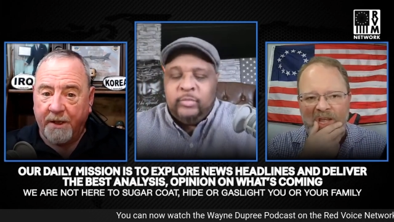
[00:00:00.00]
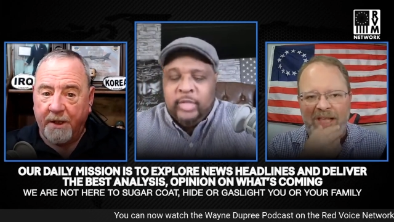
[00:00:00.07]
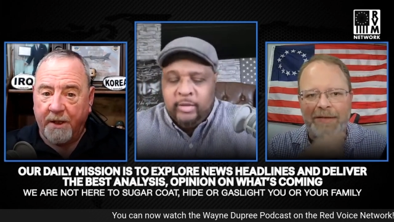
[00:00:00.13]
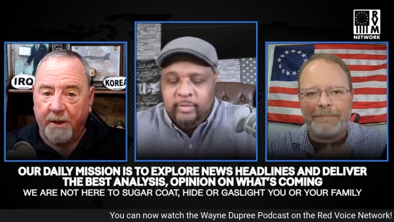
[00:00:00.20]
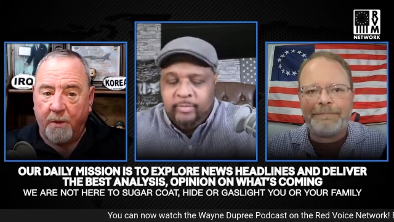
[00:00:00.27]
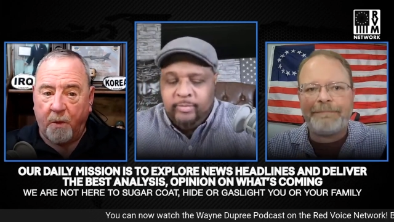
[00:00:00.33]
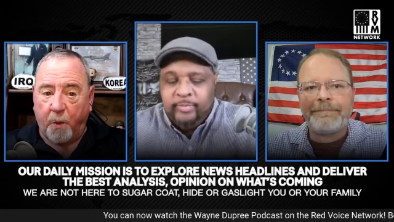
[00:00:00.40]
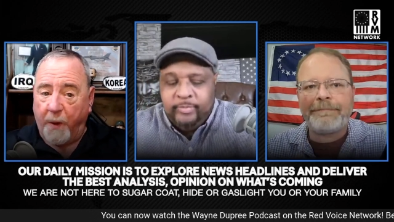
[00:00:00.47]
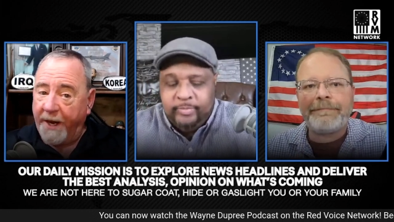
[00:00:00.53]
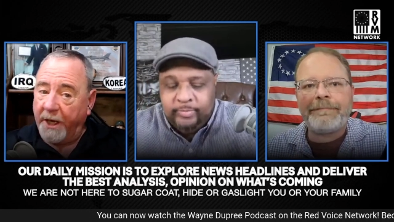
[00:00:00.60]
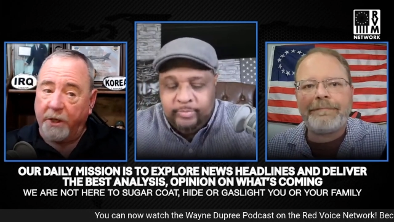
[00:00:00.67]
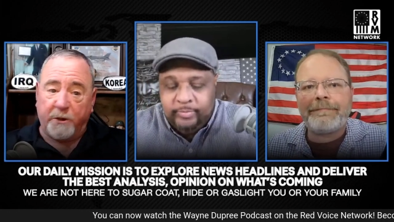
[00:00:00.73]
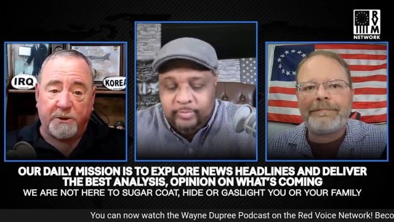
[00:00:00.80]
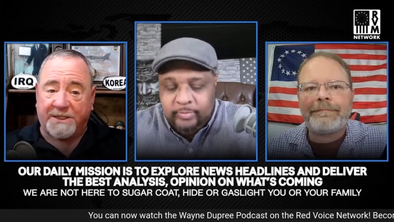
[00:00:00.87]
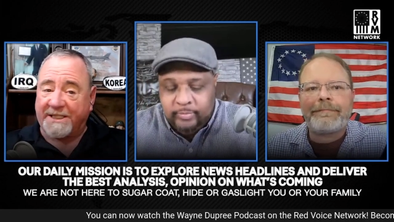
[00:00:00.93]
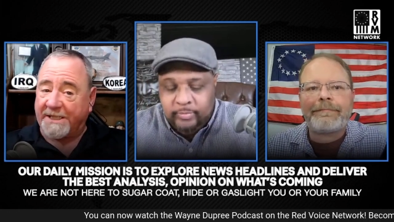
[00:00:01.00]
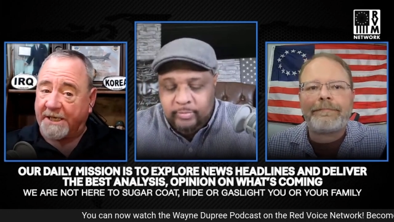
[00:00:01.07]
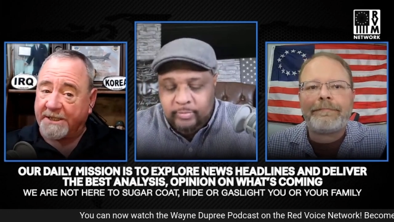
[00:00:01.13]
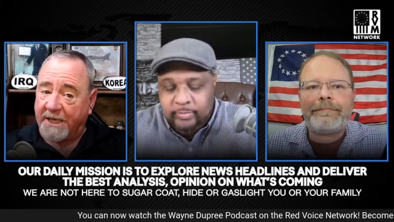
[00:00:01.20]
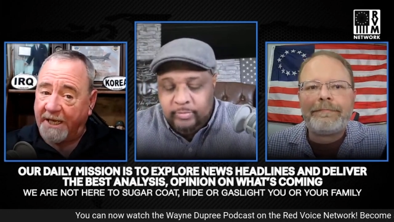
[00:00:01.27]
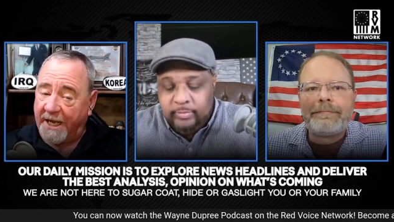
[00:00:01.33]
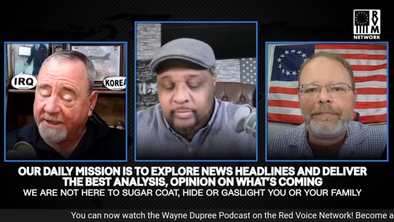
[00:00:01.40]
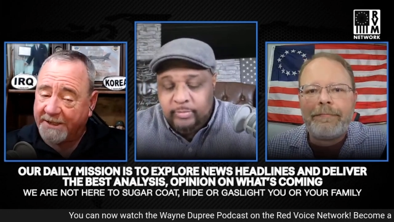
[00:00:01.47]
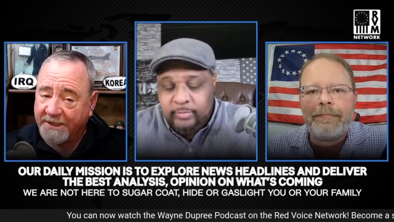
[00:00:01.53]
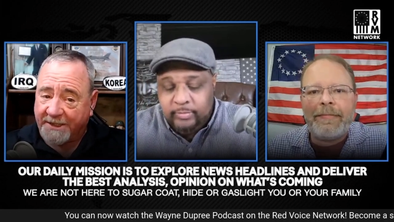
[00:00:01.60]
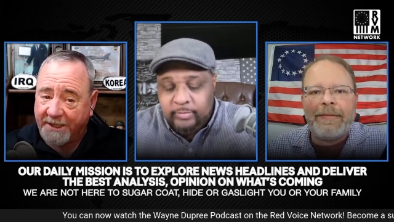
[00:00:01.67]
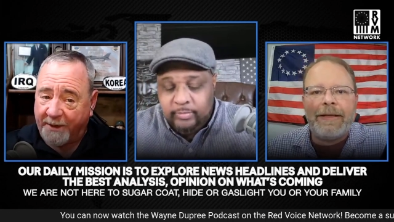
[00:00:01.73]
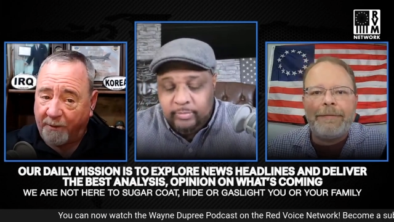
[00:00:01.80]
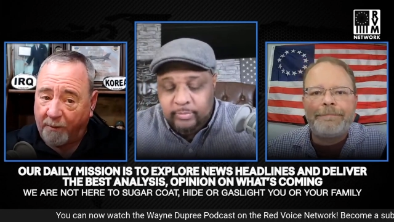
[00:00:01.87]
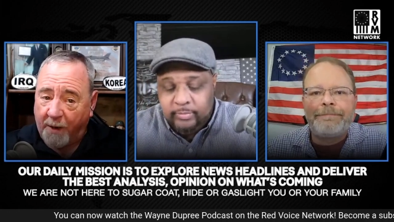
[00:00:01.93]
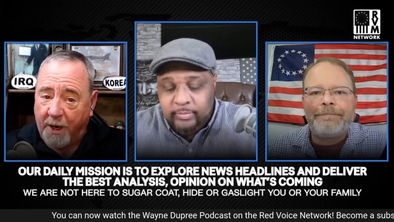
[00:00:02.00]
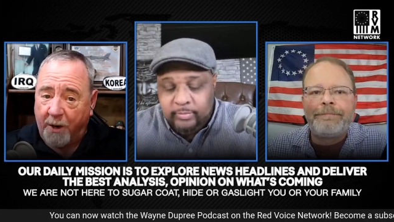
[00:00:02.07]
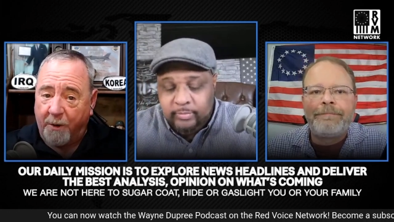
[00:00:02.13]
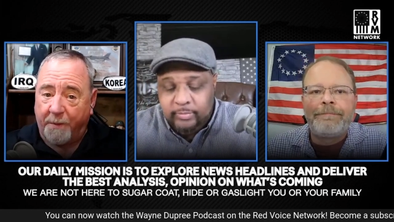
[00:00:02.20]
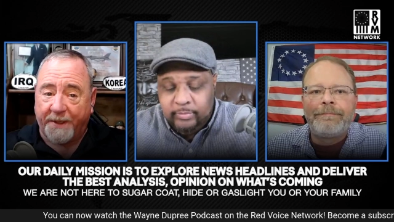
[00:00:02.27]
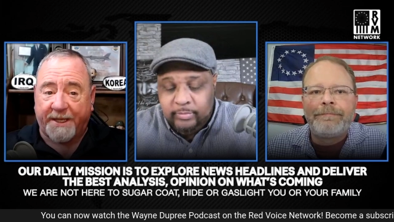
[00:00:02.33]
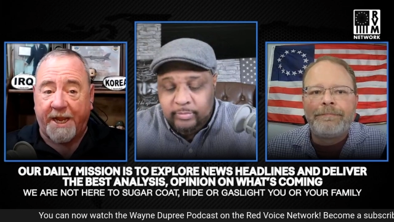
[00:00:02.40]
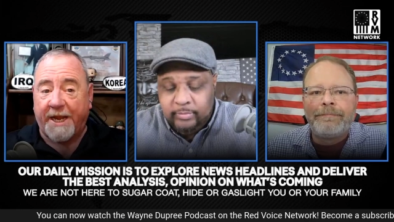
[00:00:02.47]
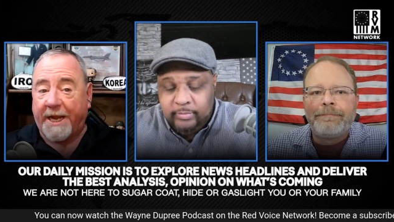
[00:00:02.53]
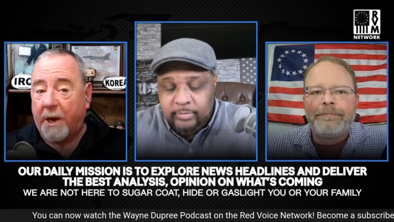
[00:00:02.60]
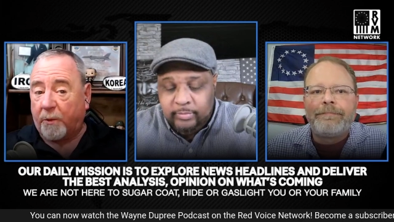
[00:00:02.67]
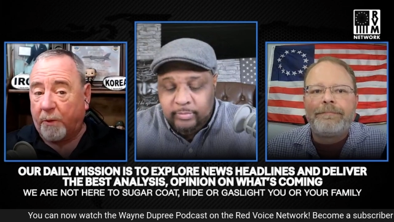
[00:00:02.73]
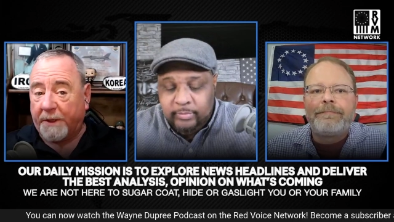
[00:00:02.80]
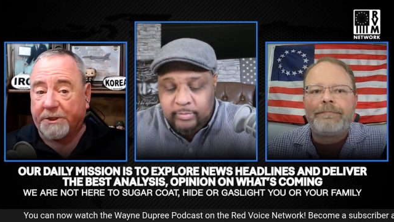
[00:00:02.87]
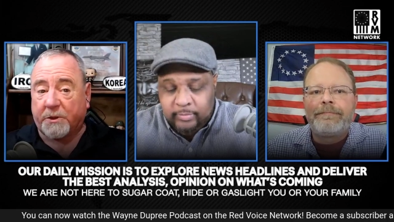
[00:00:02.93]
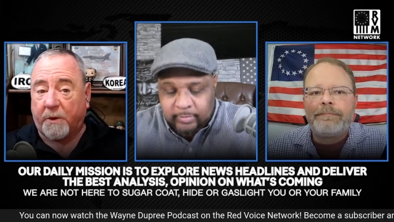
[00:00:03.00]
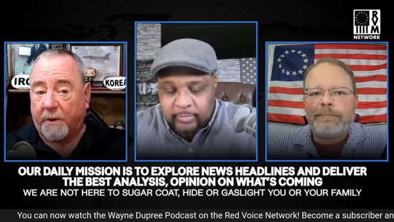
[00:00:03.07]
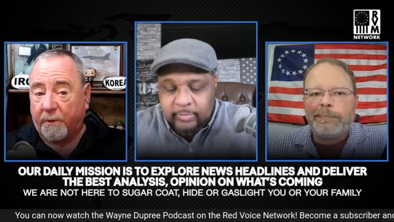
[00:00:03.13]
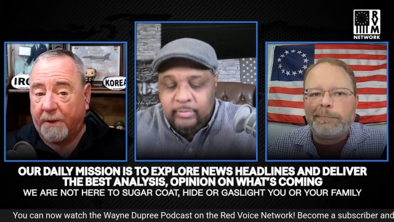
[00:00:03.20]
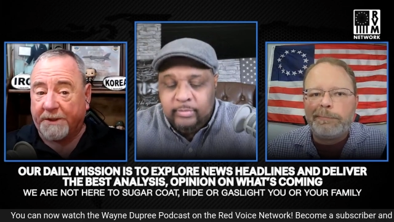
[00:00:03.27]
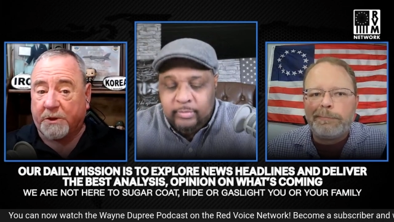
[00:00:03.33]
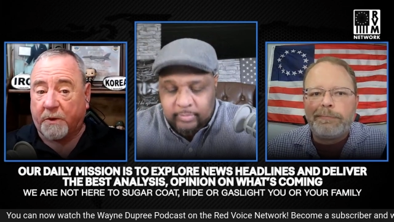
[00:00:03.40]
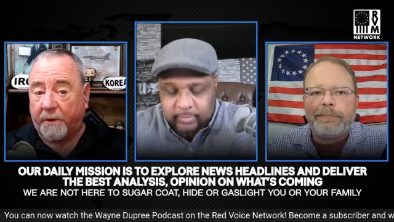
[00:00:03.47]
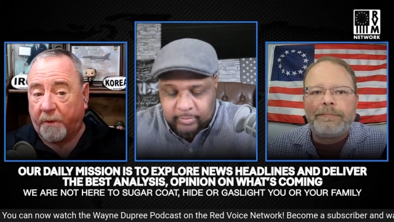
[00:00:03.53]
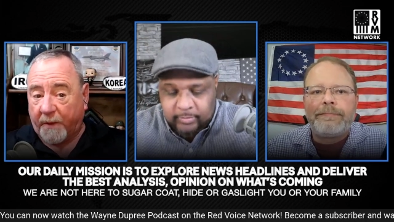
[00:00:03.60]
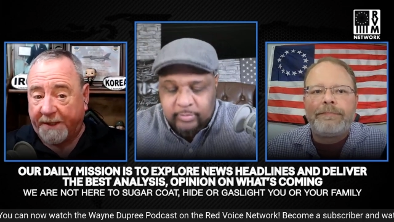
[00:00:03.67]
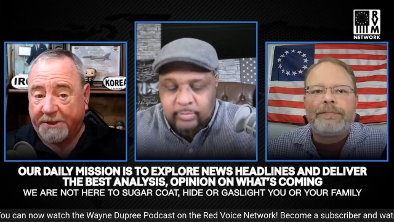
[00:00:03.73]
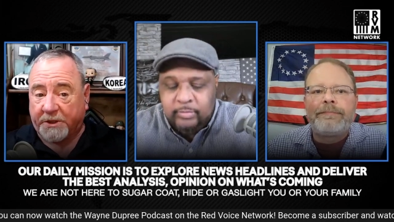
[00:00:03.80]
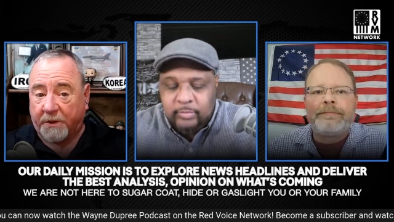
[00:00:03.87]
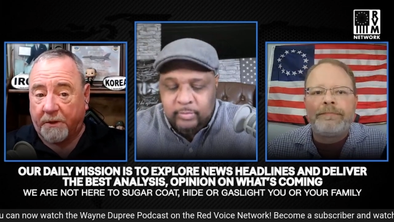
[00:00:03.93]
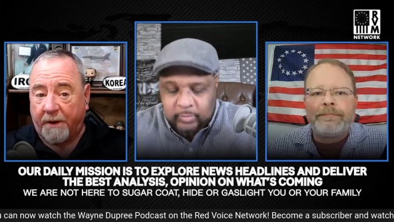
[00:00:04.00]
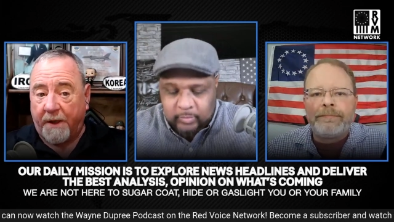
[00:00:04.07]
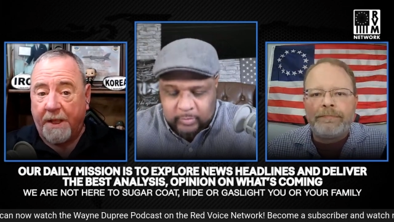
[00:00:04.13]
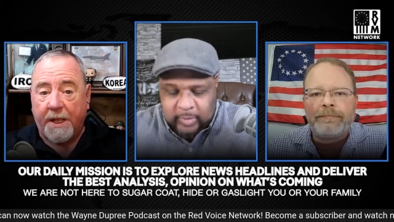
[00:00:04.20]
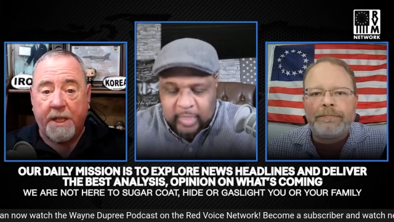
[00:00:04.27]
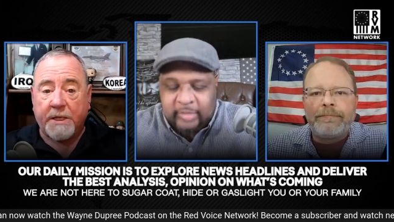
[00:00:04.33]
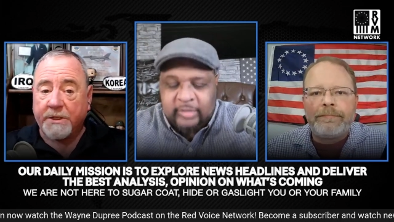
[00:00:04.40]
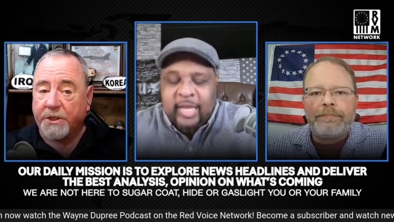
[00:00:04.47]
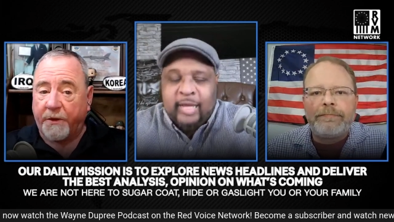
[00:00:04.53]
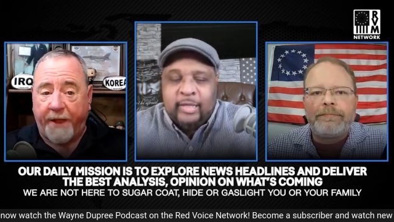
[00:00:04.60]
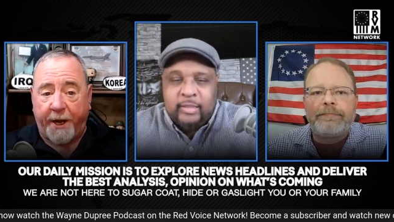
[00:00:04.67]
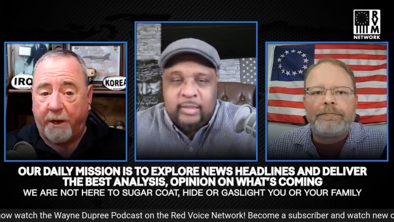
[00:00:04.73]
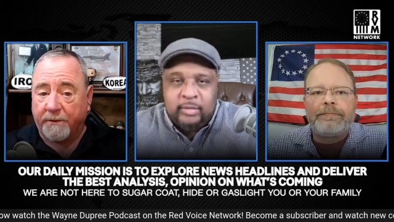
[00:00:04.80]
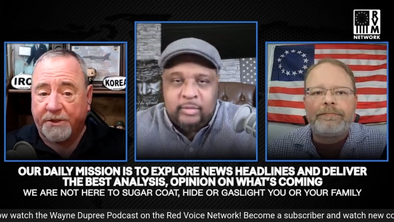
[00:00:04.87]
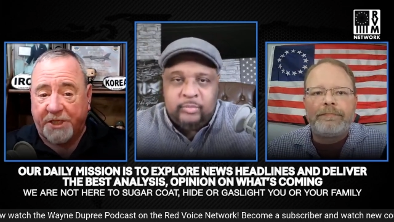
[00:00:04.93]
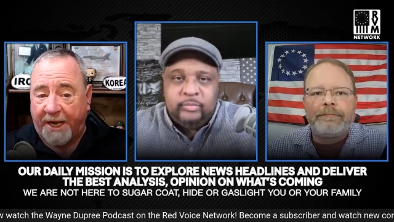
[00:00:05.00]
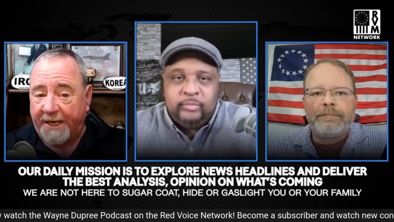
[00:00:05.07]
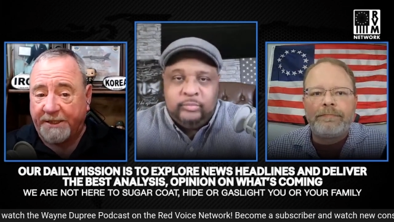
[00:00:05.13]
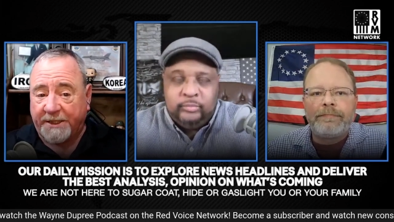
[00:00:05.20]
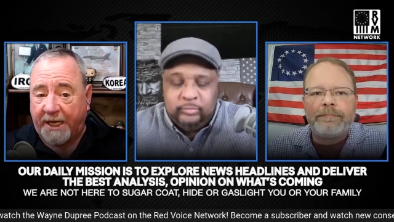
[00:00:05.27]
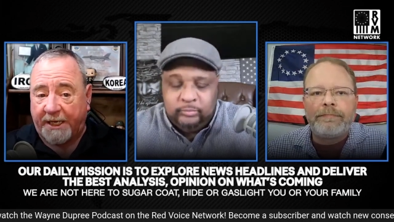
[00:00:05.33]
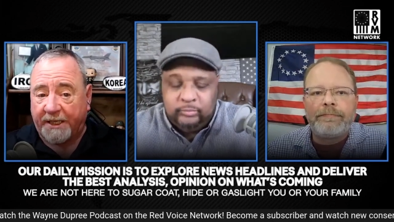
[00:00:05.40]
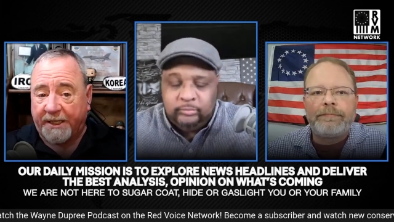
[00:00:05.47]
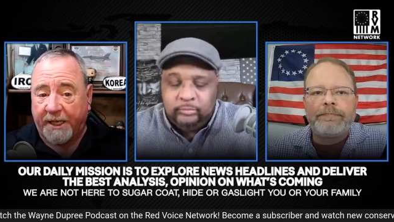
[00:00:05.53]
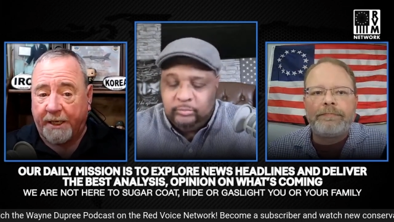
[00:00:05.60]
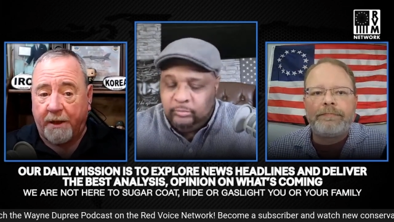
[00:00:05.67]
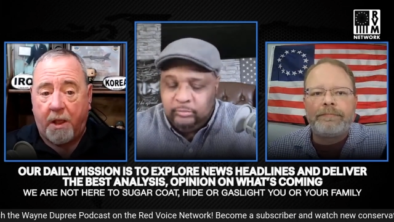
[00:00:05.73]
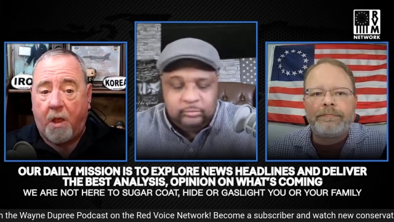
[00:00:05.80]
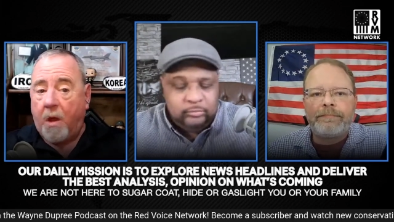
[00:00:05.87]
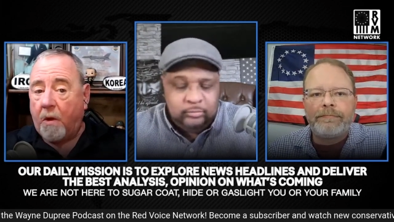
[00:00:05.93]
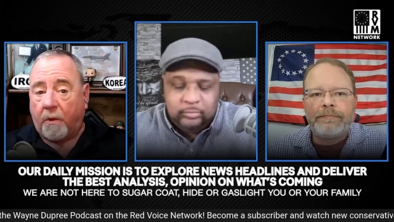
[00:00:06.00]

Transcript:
Speaker 1: Yeah, we lose six elections in a row, but they get richer and richer and richer, exactly. so they don't change anything.